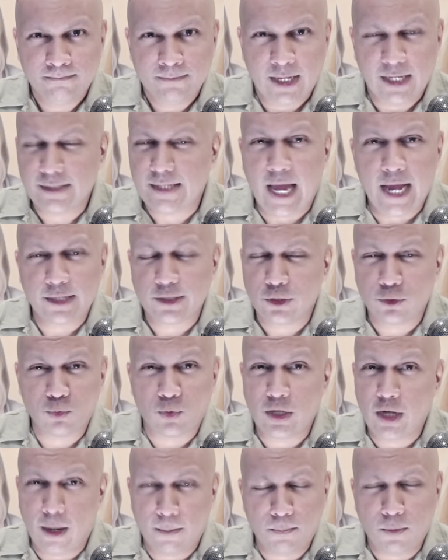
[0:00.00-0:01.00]
His actions were
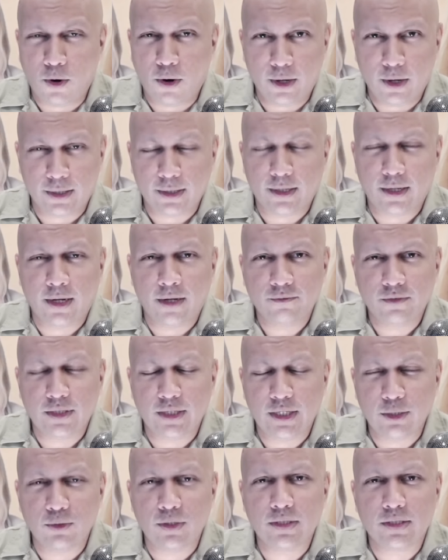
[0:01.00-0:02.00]
not part of the
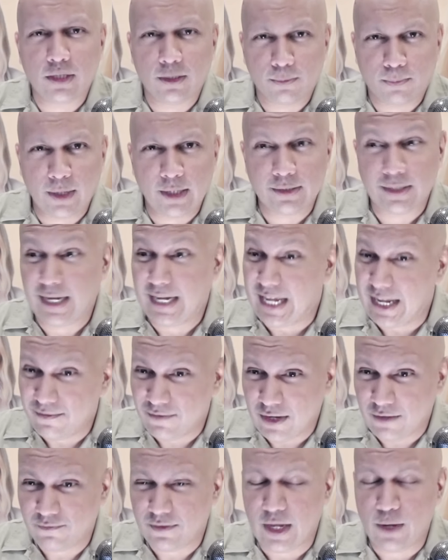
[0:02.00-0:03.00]
duties of the president. Even
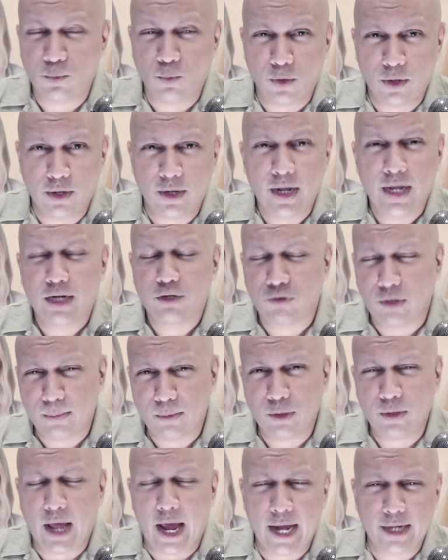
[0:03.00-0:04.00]
if they were,
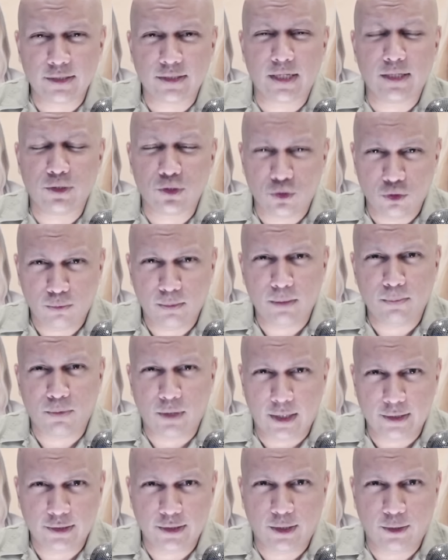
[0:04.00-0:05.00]
criminal acts can still be
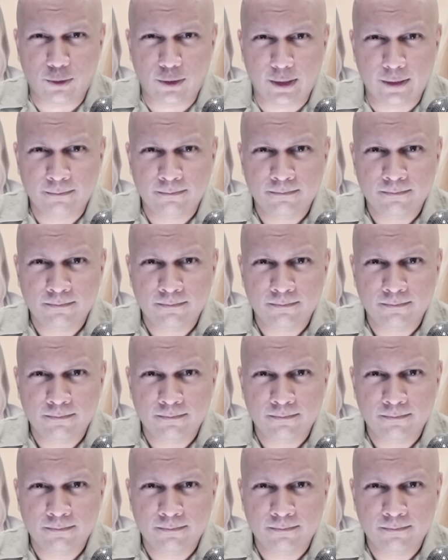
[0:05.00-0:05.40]
prosecuted.